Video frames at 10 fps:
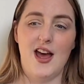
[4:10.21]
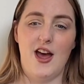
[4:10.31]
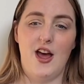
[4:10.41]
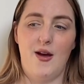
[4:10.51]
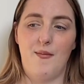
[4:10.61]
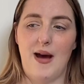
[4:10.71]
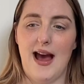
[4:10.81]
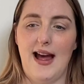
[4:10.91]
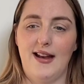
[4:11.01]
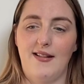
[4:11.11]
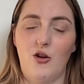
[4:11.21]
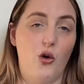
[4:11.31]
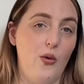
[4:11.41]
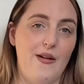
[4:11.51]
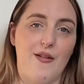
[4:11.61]

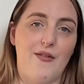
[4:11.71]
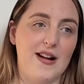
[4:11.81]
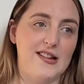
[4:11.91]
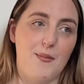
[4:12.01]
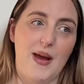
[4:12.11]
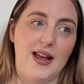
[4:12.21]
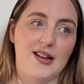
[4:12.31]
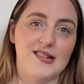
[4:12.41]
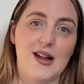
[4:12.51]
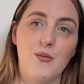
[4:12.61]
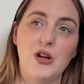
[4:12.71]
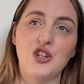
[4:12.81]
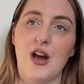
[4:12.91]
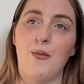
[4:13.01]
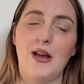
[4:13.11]
Or if I fancy a bacon sandwich,
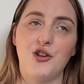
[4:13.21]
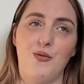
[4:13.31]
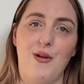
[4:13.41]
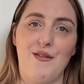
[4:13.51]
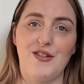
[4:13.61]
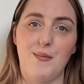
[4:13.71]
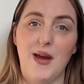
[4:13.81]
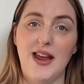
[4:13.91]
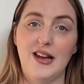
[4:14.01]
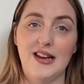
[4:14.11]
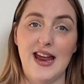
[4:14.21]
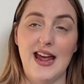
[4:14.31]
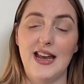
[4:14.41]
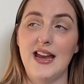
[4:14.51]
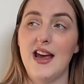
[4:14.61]
I'll make sure we have some bacon
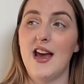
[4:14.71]
in.